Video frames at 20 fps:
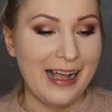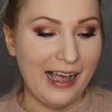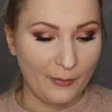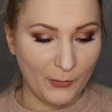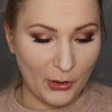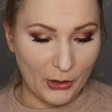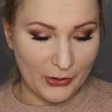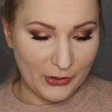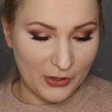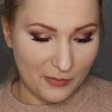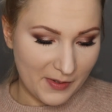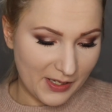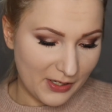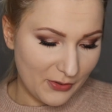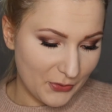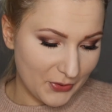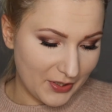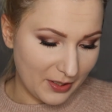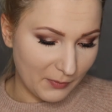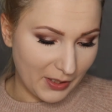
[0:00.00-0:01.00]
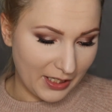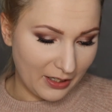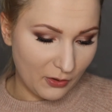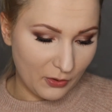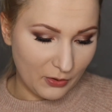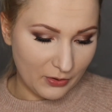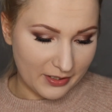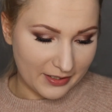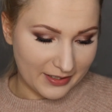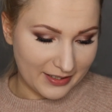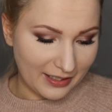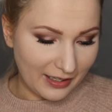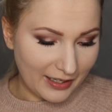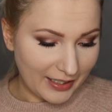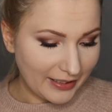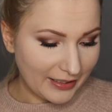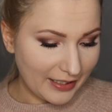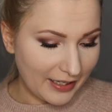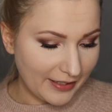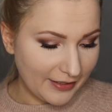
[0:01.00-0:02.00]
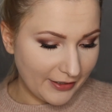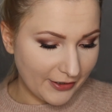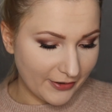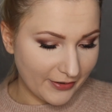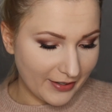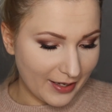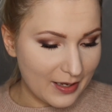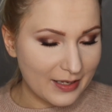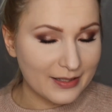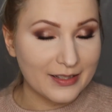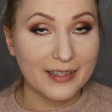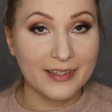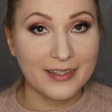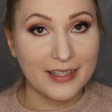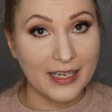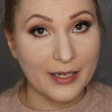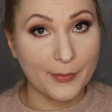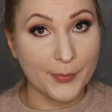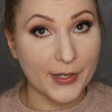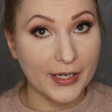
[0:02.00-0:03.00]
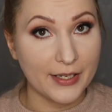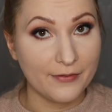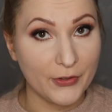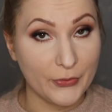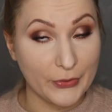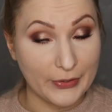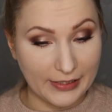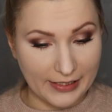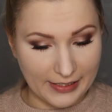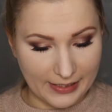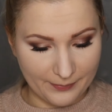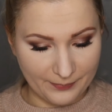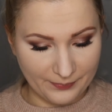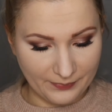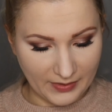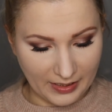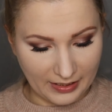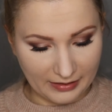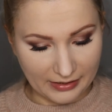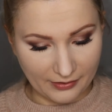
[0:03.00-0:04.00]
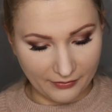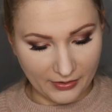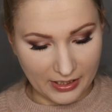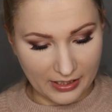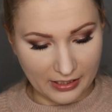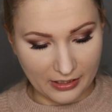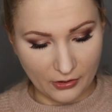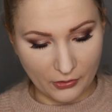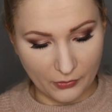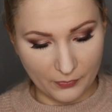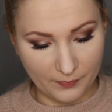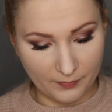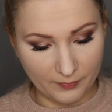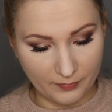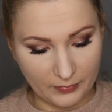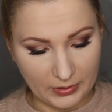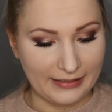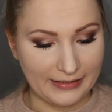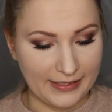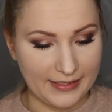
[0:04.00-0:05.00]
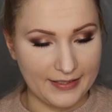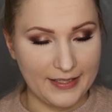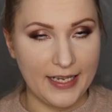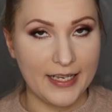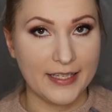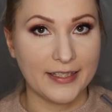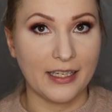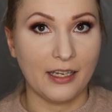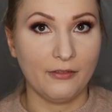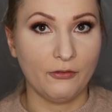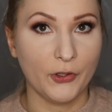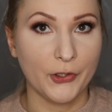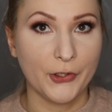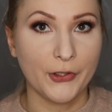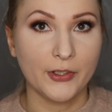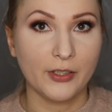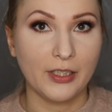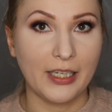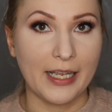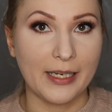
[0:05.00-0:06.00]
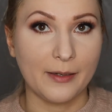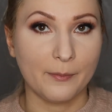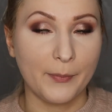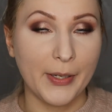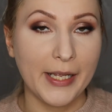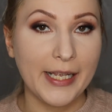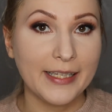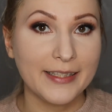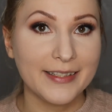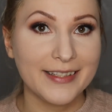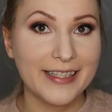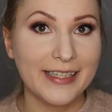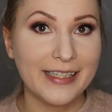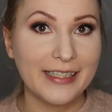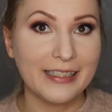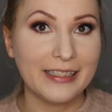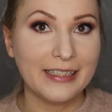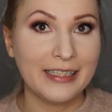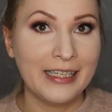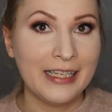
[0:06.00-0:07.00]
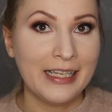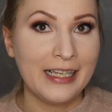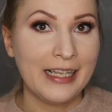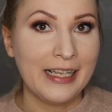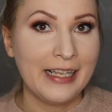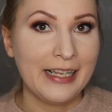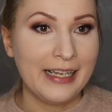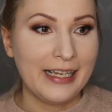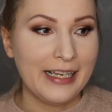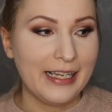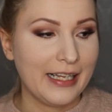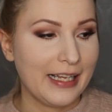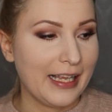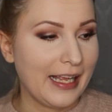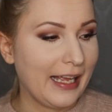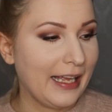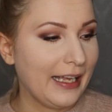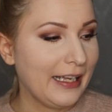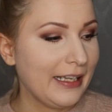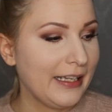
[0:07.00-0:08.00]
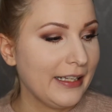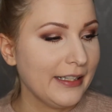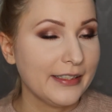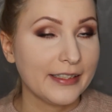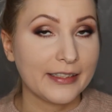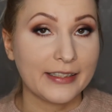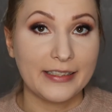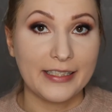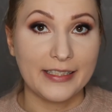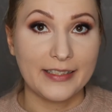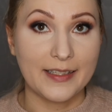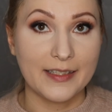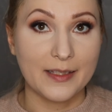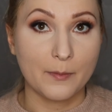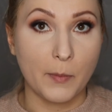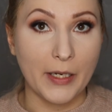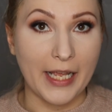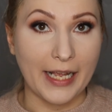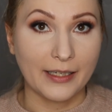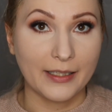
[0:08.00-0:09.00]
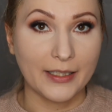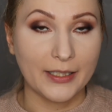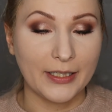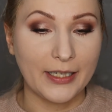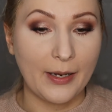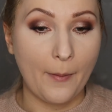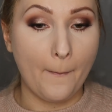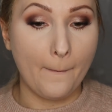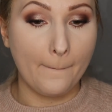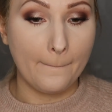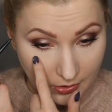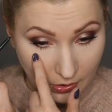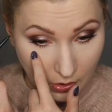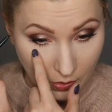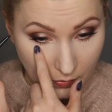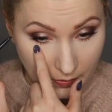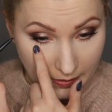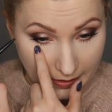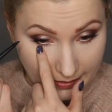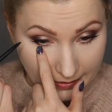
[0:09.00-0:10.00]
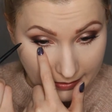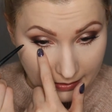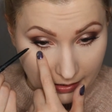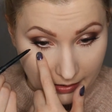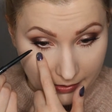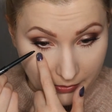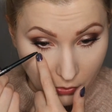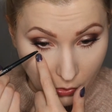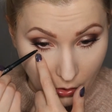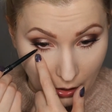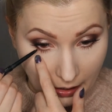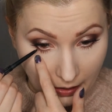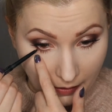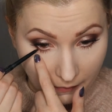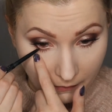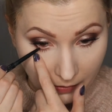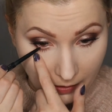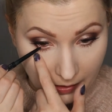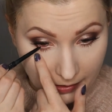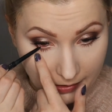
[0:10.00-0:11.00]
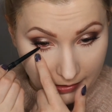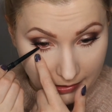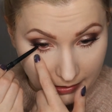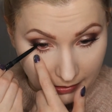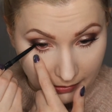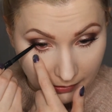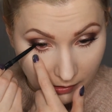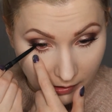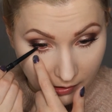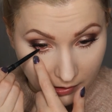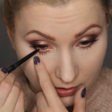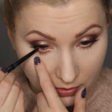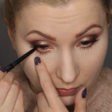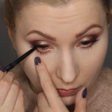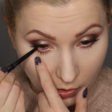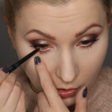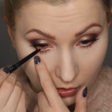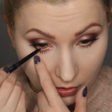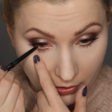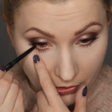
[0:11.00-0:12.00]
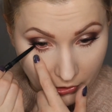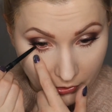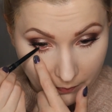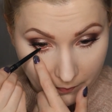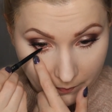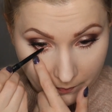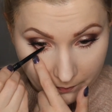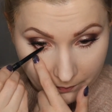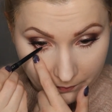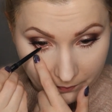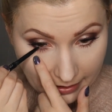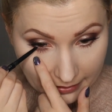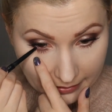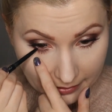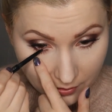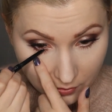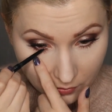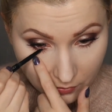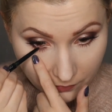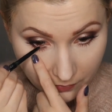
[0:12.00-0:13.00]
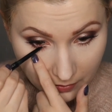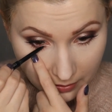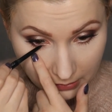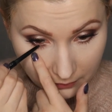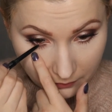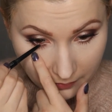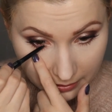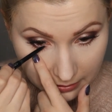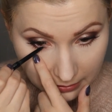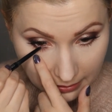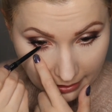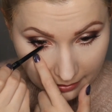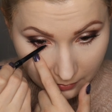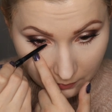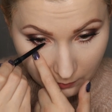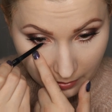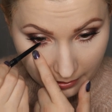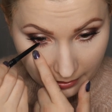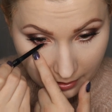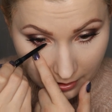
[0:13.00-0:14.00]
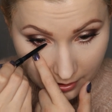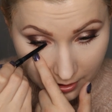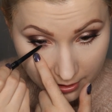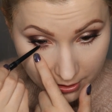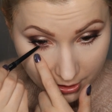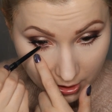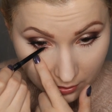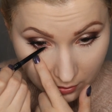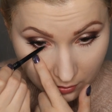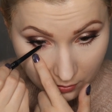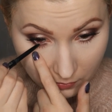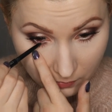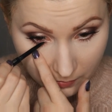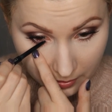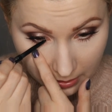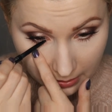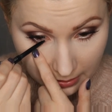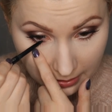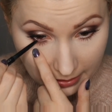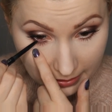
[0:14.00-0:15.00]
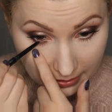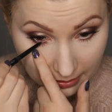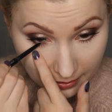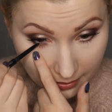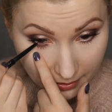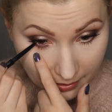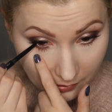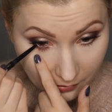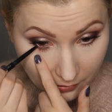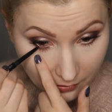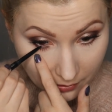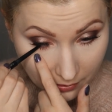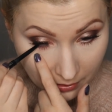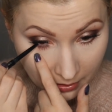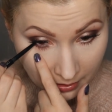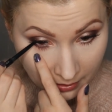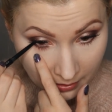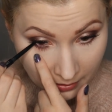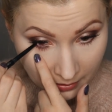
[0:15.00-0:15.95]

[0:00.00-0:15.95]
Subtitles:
I'm going to be using my oldest eyeliner, as I said previously in the video. This is a waterline pencil and this is black. So yes, I do have eyes that are smaller, and I do feel with like my eyeshadow, with eyeliner,